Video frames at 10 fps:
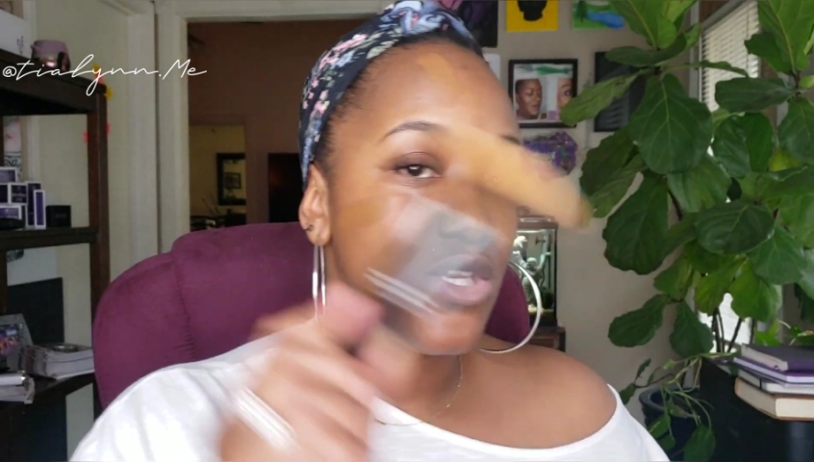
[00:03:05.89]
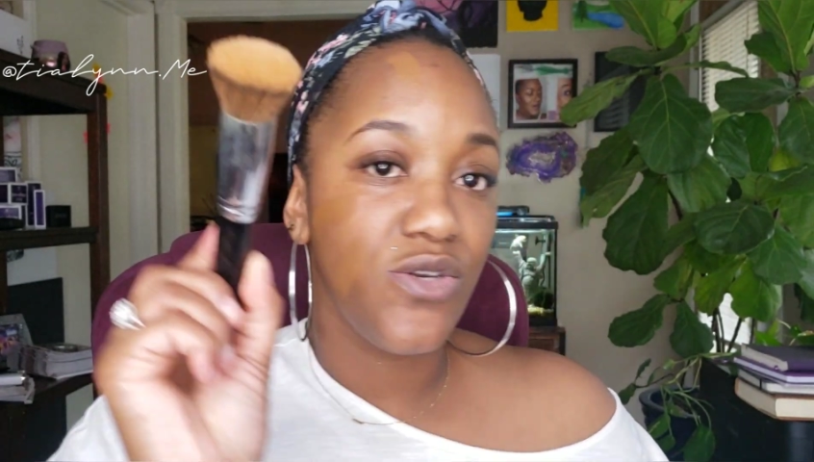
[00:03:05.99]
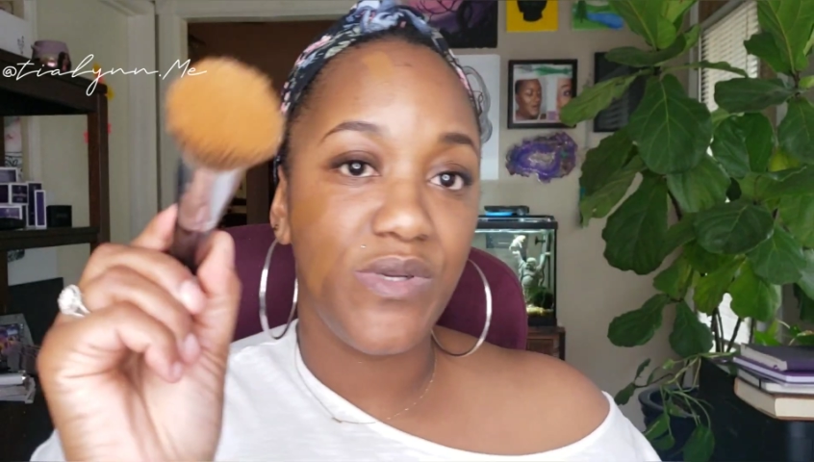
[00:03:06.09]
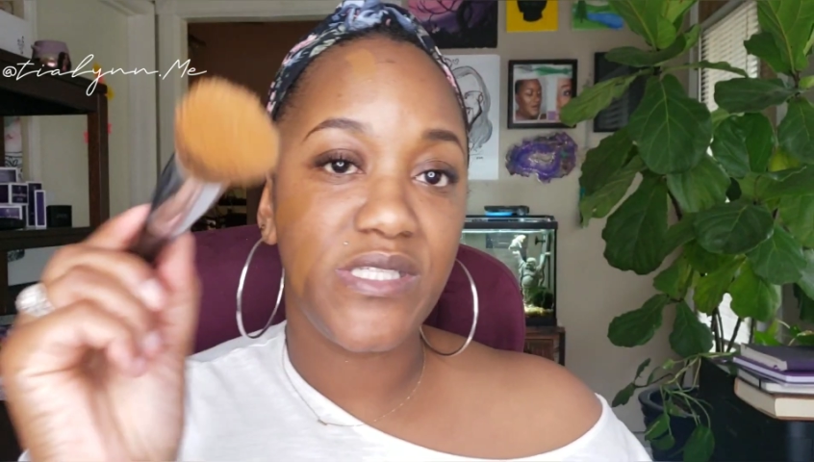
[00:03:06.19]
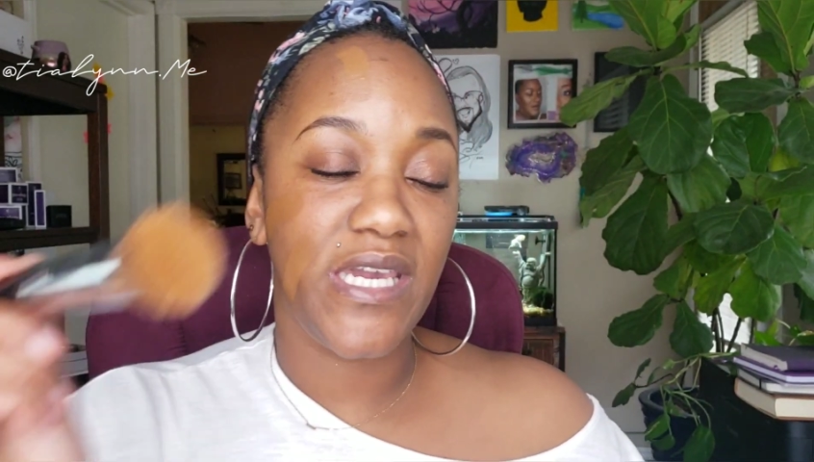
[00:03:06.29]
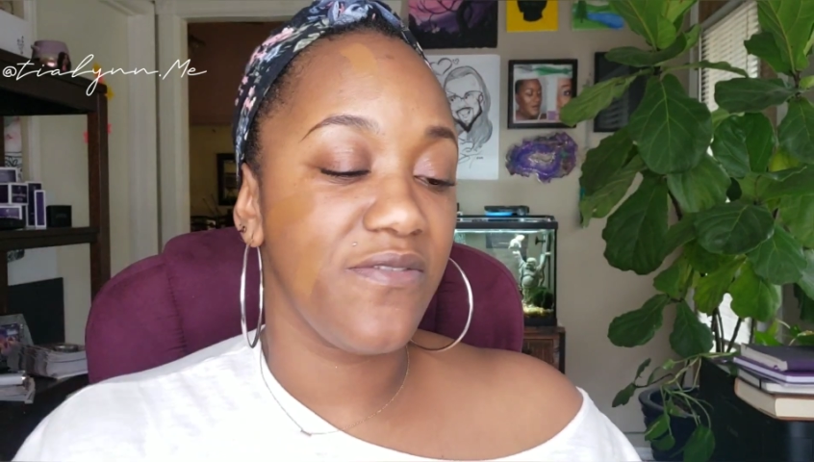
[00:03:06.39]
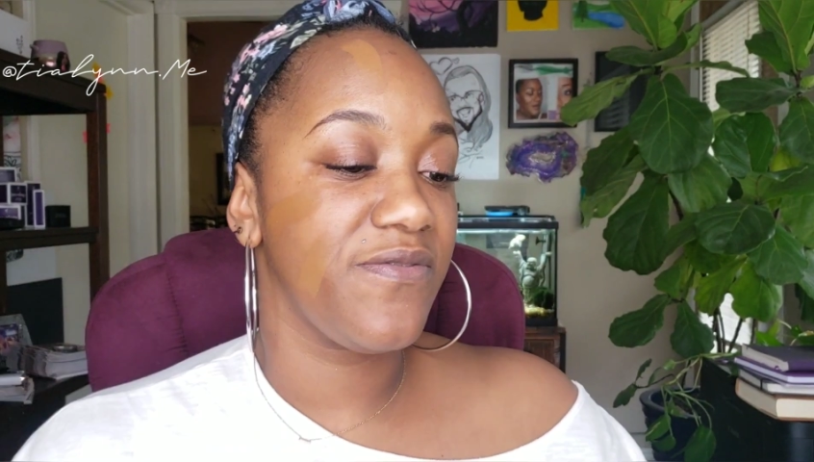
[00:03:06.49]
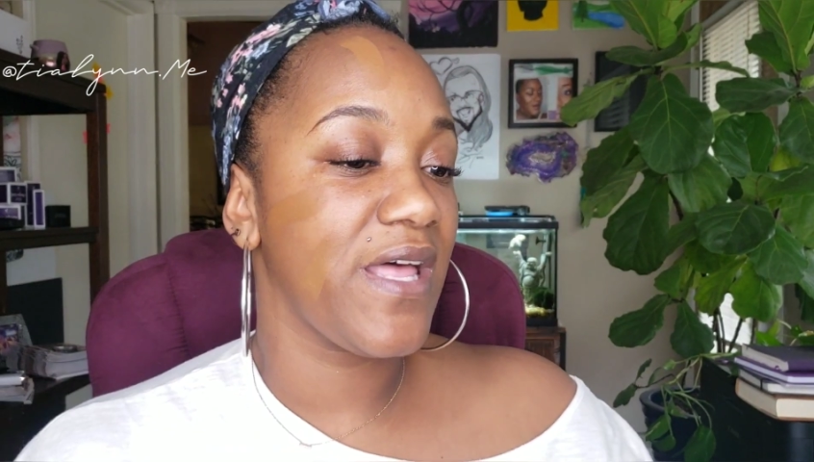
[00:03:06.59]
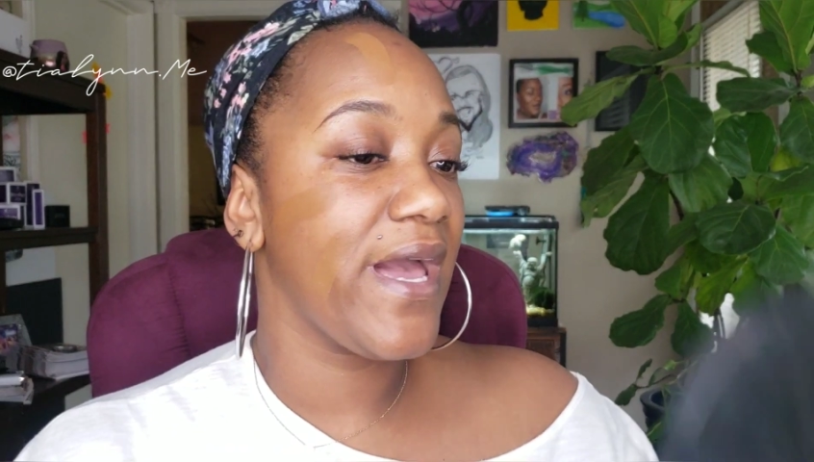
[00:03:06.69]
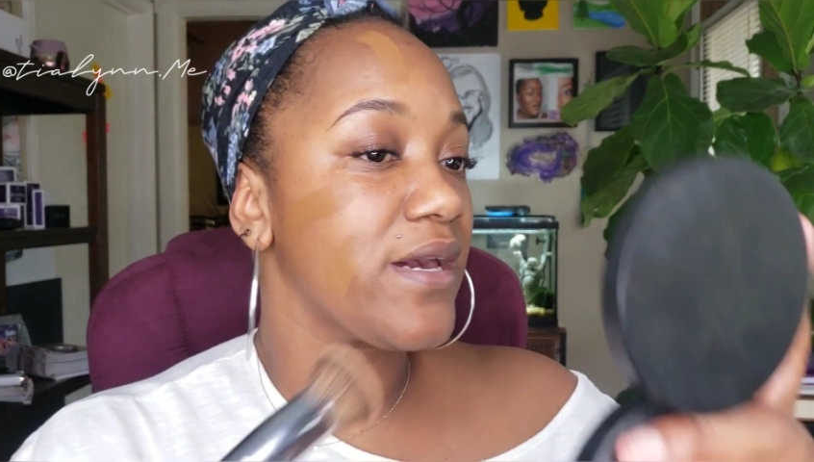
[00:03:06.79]
You want to take a
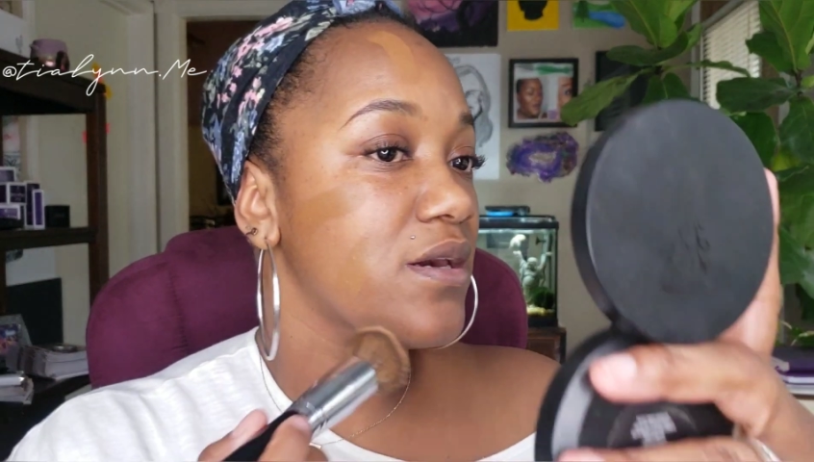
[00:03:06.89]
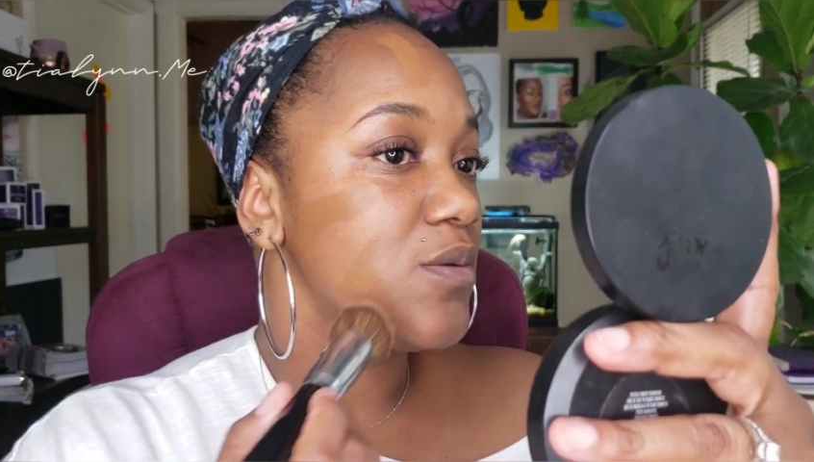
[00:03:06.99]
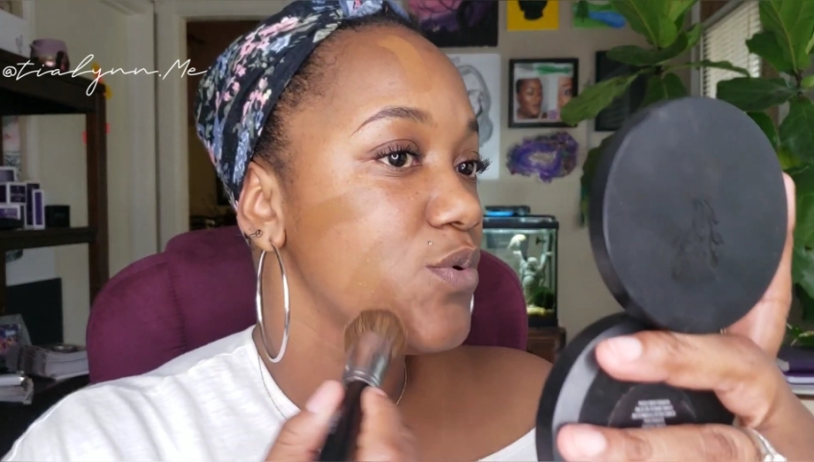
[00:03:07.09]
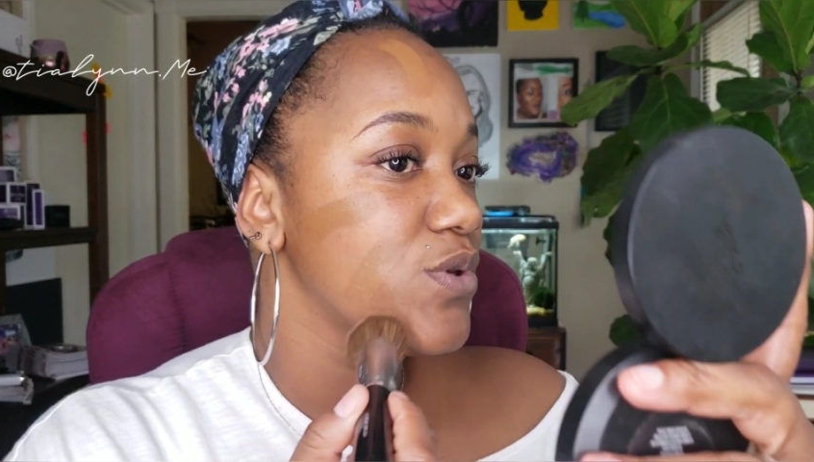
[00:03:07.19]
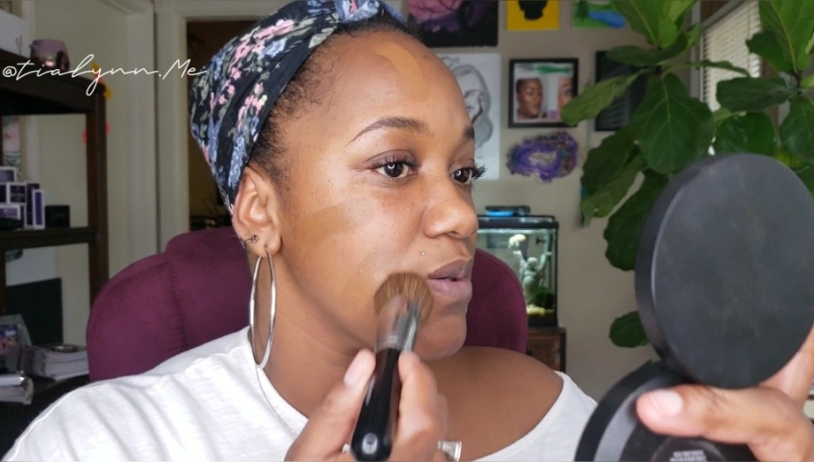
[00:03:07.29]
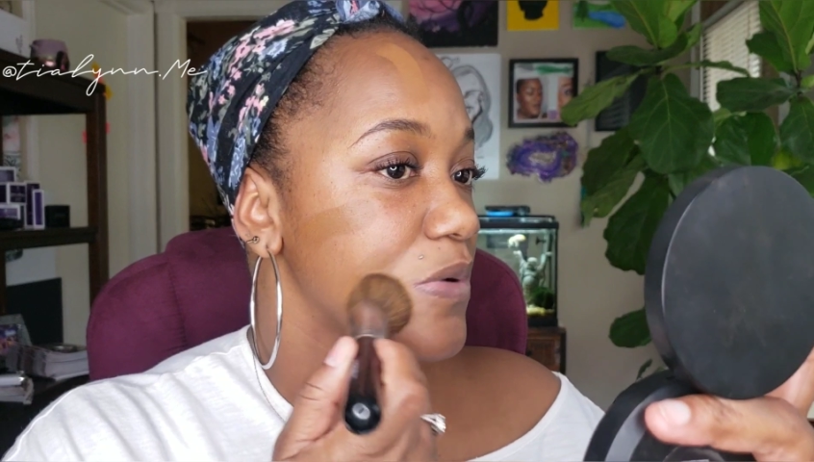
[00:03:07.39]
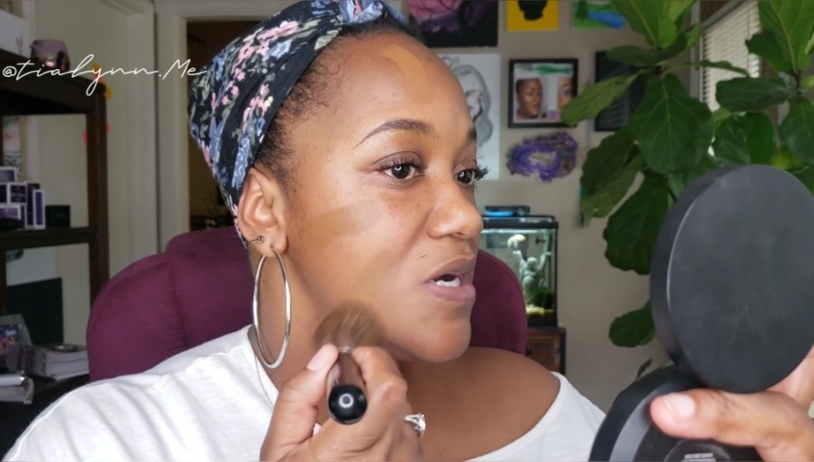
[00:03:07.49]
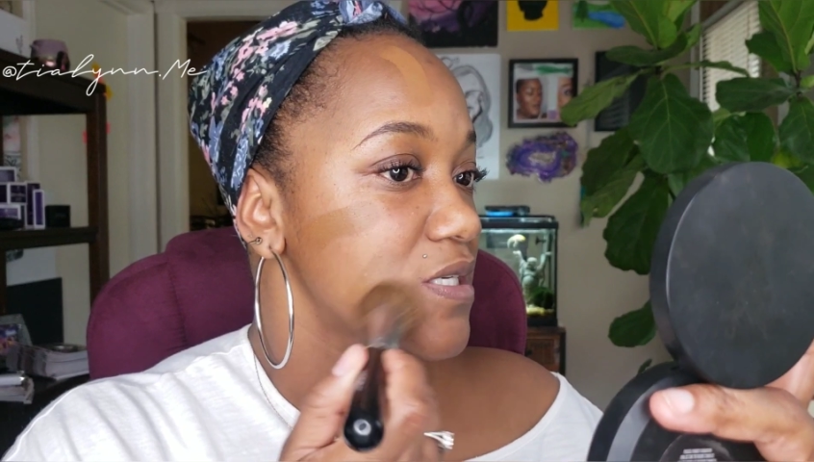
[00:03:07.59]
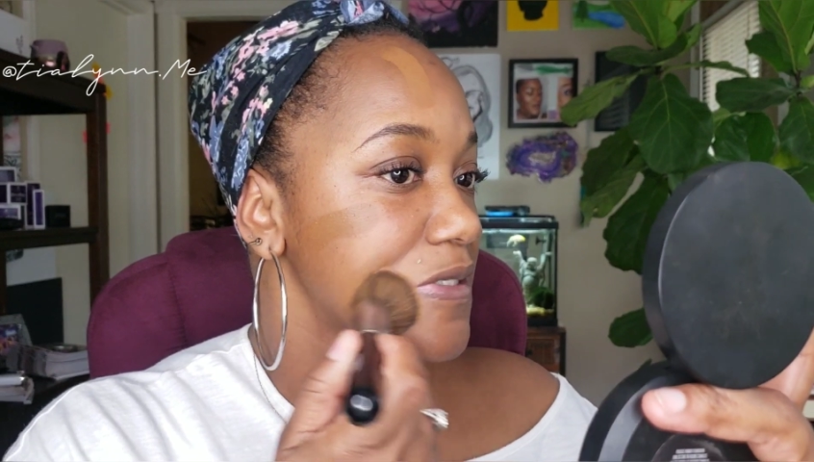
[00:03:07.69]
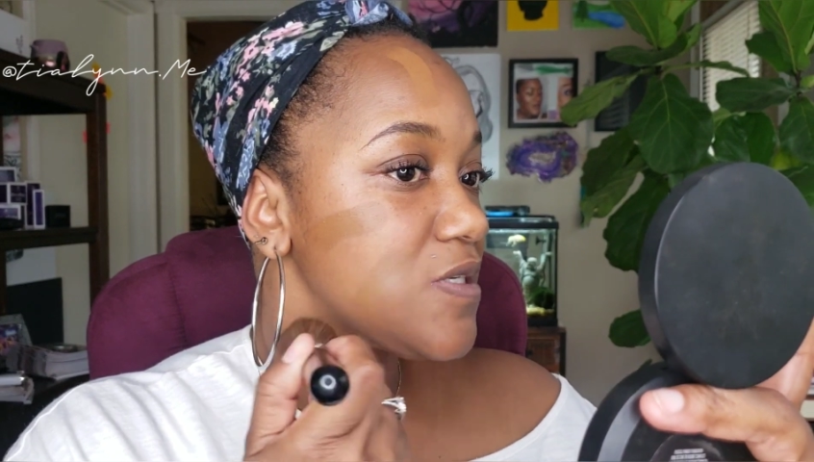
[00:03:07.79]
flat kabuki
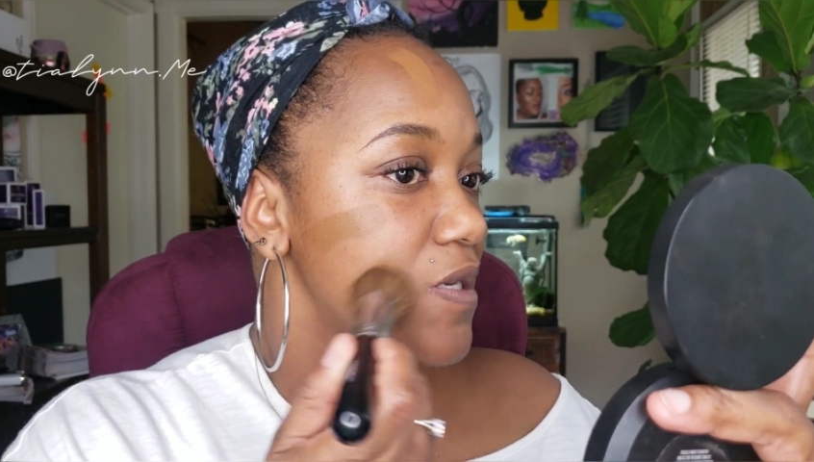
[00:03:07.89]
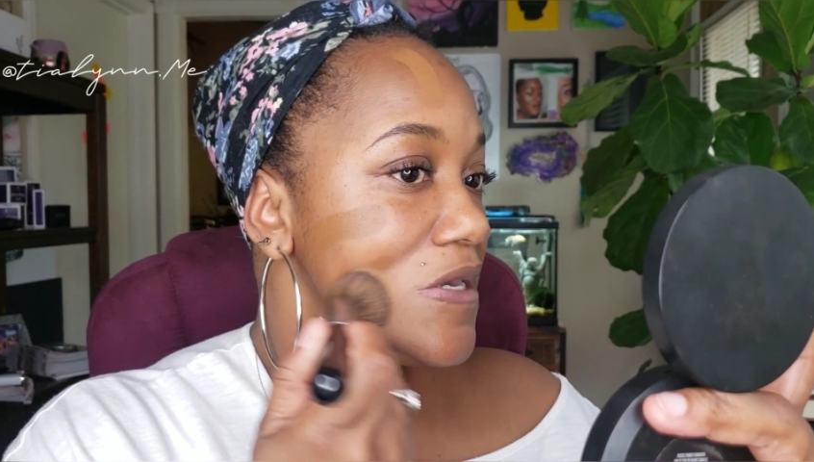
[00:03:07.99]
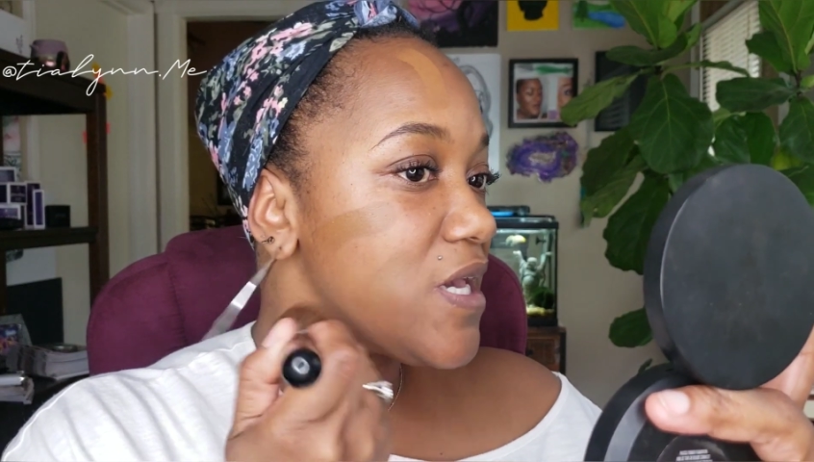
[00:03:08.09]
brush